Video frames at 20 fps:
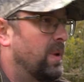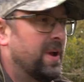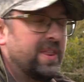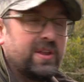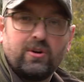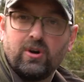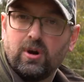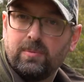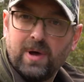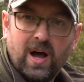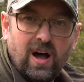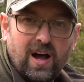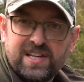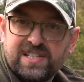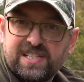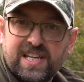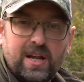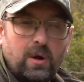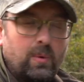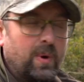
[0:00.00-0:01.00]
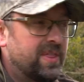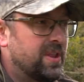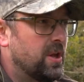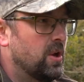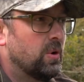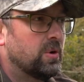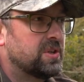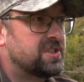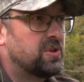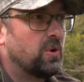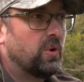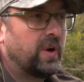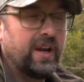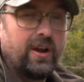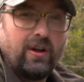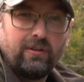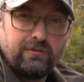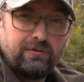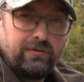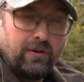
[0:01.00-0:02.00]
whether you're up a high seat or whether you're
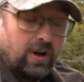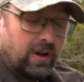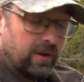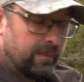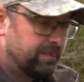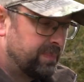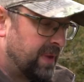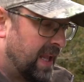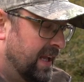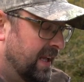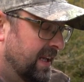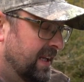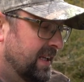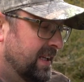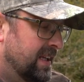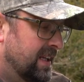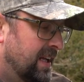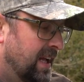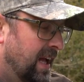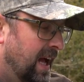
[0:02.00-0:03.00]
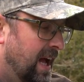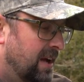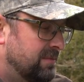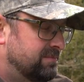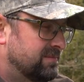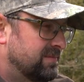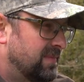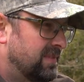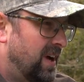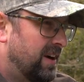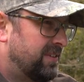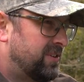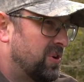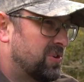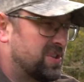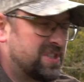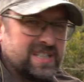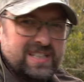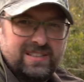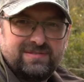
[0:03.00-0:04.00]
stalking on foot. Of
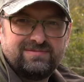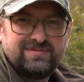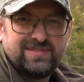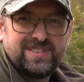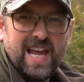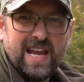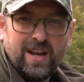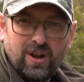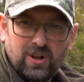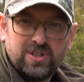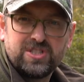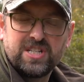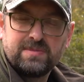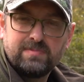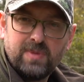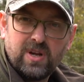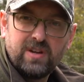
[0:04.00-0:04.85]
course, technology's